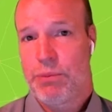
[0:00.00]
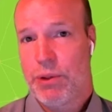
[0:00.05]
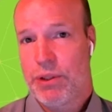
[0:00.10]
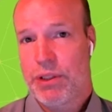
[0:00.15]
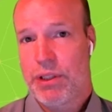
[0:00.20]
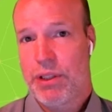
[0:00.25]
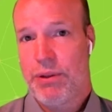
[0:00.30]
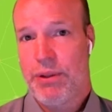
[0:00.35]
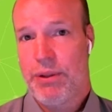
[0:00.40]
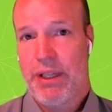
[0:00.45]
There's
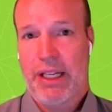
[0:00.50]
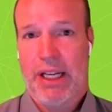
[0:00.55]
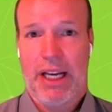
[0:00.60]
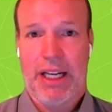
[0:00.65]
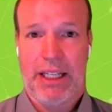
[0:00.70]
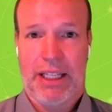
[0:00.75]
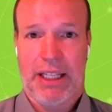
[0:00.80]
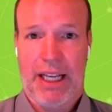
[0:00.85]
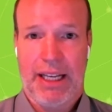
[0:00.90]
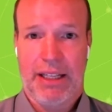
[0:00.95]
work going
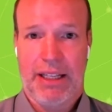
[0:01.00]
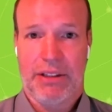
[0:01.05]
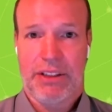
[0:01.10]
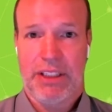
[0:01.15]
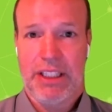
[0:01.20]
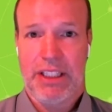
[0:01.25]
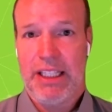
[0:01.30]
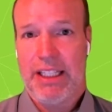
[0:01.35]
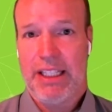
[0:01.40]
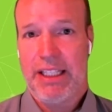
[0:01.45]
on in
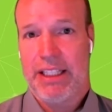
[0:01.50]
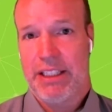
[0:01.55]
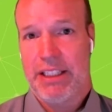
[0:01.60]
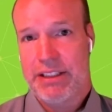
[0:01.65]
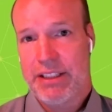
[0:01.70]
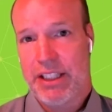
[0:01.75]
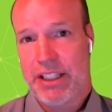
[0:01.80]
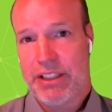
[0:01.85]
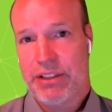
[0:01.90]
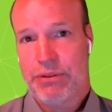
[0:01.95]
IoT and
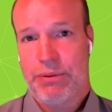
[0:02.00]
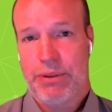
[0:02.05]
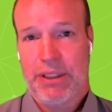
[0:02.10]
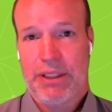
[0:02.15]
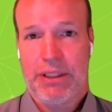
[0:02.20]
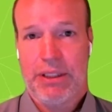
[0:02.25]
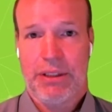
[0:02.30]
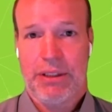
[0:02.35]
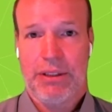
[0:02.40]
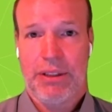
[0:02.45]

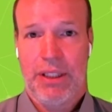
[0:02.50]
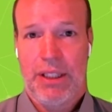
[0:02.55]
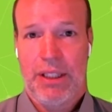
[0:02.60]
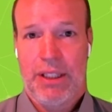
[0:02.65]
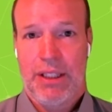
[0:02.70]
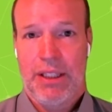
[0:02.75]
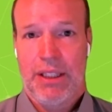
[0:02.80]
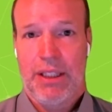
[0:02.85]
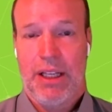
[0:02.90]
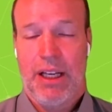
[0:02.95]
industrial.
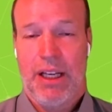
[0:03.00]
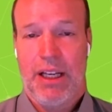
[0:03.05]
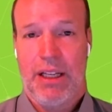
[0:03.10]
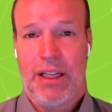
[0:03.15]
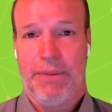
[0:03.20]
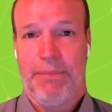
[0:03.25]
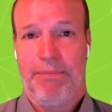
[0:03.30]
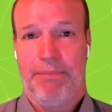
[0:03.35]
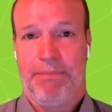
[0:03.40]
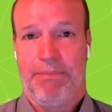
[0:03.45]

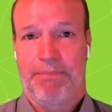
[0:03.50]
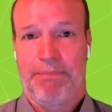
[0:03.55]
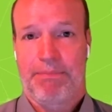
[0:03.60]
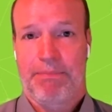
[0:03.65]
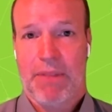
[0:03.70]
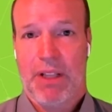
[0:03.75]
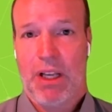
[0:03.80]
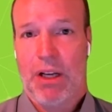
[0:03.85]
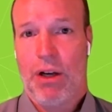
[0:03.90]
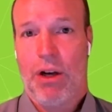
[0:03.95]
Um,
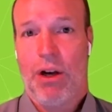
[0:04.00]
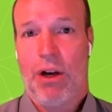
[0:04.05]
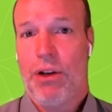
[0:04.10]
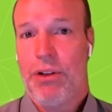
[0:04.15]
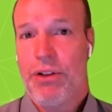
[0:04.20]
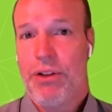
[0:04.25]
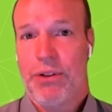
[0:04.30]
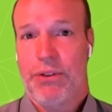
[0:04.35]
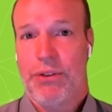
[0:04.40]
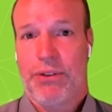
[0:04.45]

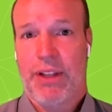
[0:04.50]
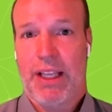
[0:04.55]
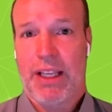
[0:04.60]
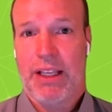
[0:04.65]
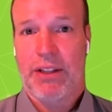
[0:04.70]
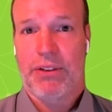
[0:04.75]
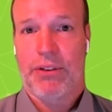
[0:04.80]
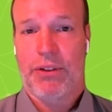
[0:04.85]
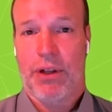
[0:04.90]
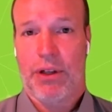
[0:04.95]
all those
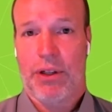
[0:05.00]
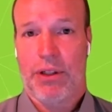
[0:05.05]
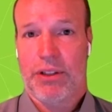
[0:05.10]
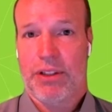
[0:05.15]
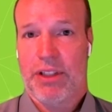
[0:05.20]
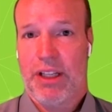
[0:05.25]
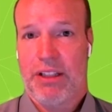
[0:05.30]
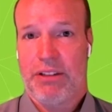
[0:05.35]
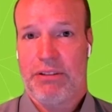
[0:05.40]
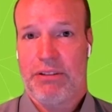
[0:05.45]
things
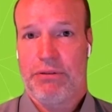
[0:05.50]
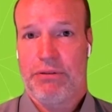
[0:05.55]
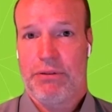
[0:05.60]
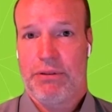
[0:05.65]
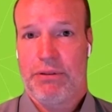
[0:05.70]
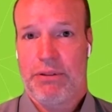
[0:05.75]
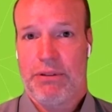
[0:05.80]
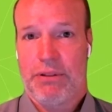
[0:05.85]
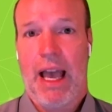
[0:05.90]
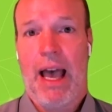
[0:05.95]
are kind of
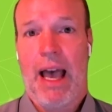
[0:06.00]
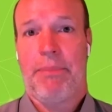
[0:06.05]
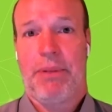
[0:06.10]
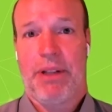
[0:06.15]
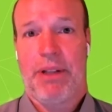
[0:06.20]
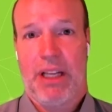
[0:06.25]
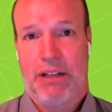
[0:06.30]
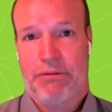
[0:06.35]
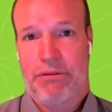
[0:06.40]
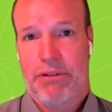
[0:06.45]

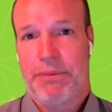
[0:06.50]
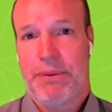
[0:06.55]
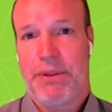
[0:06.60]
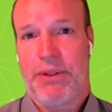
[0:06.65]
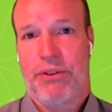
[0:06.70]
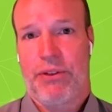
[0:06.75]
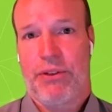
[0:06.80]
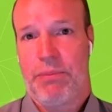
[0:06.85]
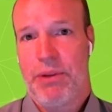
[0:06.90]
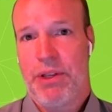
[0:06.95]
happening
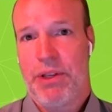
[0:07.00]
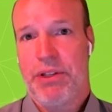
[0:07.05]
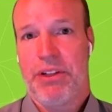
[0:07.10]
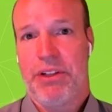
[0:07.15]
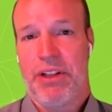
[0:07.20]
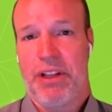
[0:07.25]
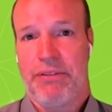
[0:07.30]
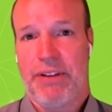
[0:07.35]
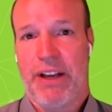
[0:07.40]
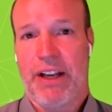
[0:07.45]
from this
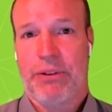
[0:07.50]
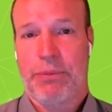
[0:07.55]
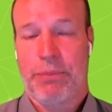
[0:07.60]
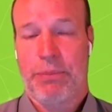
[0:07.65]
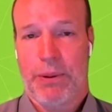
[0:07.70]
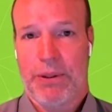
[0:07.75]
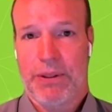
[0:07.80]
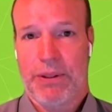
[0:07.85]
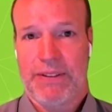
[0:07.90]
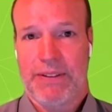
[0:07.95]
community of
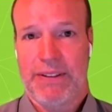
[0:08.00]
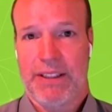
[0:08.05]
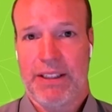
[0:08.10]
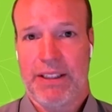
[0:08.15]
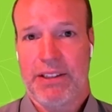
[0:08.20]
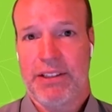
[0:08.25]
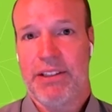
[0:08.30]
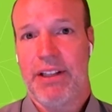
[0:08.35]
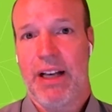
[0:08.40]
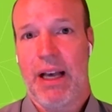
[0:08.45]
experts
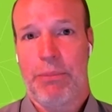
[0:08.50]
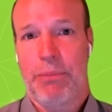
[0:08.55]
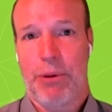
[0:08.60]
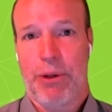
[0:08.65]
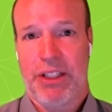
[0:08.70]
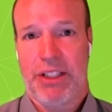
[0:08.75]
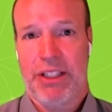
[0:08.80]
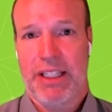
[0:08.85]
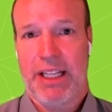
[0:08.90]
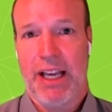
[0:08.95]
that
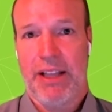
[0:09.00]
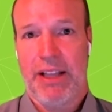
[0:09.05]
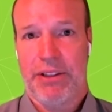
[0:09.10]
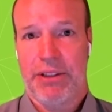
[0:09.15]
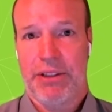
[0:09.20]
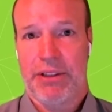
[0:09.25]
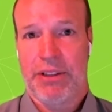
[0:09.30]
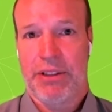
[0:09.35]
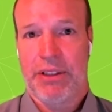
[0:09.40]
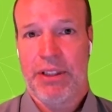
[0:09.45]
collaborate
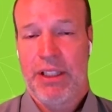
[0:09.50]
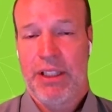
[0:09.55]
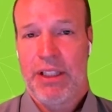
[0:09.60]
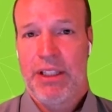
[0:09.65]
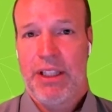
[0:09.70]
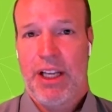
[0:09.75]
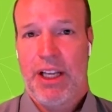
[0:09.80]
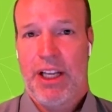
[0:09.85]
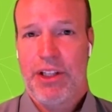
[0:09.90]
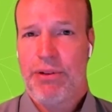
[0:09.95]
together
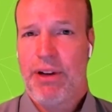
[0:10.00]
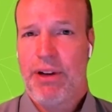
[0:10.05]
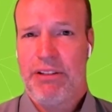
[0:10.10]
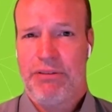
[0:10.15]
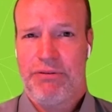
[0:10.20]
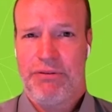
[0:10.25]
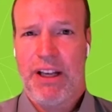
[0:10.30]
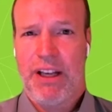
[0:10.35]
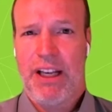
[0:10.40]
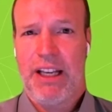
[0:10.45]
and
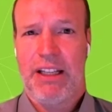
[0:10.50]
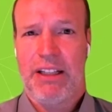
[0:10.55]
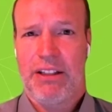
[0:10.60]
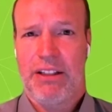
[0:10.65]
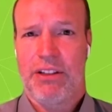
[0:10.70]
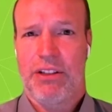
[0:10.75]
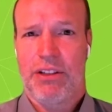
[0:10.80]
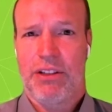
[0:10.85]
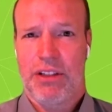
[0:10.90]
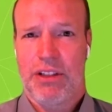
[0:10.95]
try to
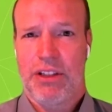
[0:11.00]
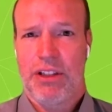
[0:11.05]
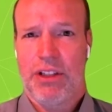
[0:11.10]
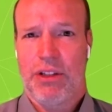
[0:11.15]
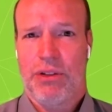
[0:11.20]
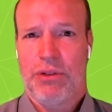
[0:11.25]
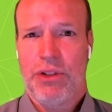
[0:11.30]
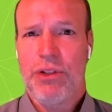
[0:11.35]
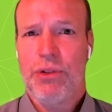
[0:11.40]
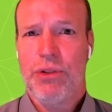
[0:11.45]
find,
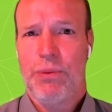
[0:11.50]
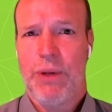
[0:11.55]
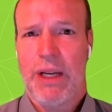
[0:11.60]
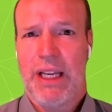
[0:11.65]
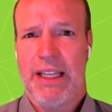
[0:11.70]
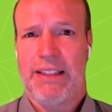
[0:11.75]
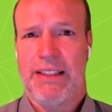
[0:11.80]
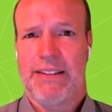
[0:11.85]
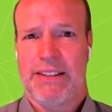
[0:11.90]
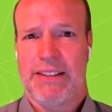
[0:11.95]
you know, new
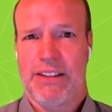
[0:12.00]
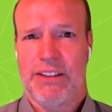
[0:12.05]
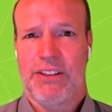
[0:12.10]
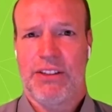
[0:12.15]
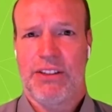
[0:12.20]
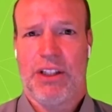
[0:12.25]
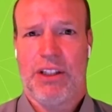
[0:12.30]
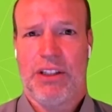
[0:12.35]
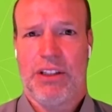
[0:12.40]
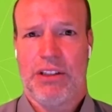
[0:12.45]
ways to
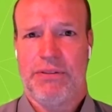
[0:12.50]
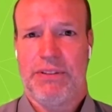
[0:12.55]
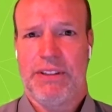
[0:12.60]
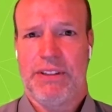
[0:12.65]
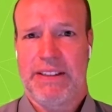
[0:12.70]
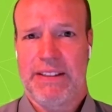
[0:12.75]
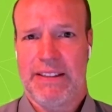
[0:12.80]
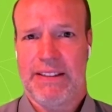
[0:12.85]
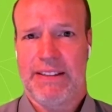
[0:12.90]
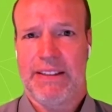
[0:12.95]

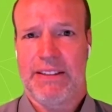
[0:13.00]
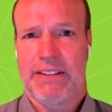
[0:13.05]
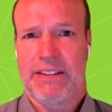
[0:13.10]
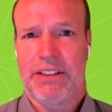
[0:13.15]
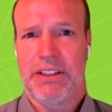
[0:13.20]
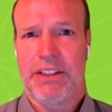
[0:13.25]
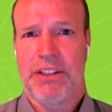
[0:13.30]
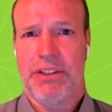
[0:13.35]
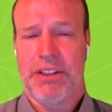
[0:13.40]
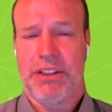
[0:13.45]
solve existing
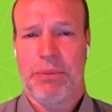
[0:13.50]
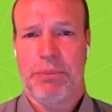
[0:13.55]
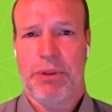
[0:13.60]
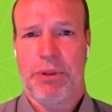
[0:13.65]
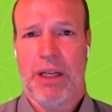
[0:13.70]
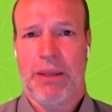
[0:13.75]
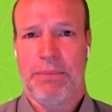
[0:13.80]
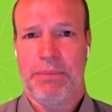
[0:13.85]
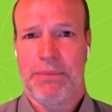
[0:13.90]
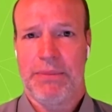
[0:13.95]
security
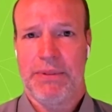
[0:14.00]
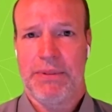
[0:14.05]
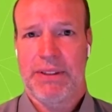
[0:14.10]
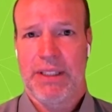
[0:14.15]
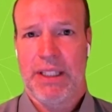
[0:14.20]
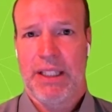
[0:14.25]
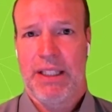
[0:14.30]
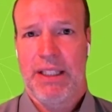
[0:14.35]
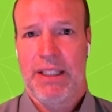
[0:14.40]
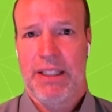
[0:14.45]
problems
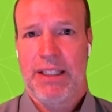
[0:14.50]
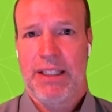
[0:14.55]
